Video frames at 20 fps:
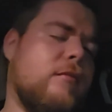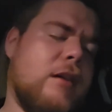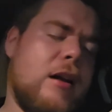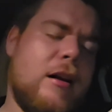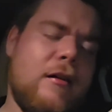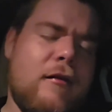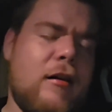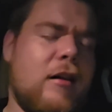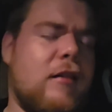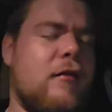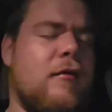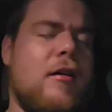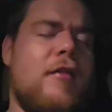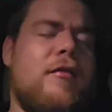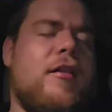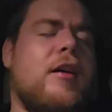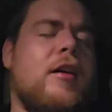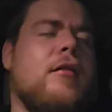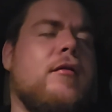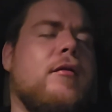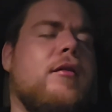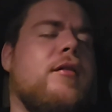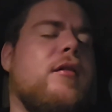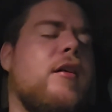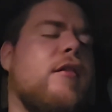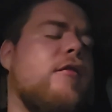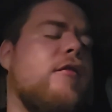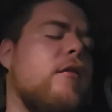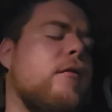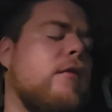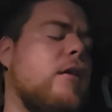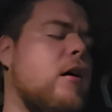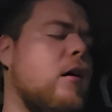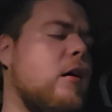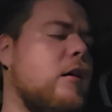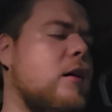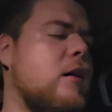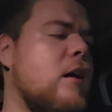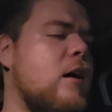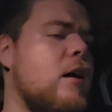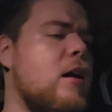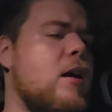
like a lot of love handling stuff going on.